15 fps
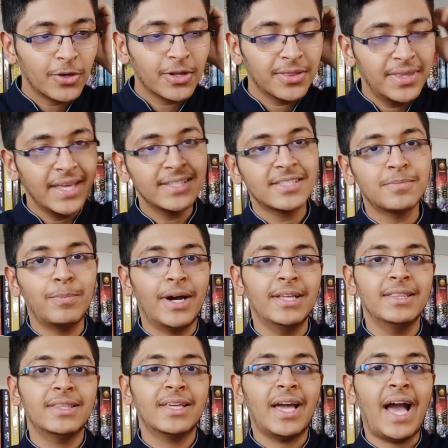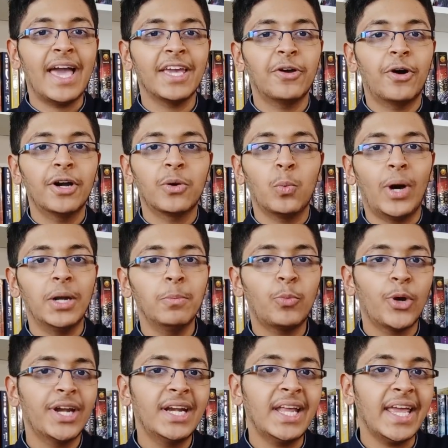this month I got
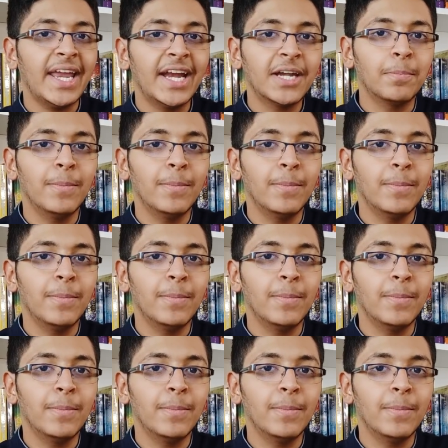1.8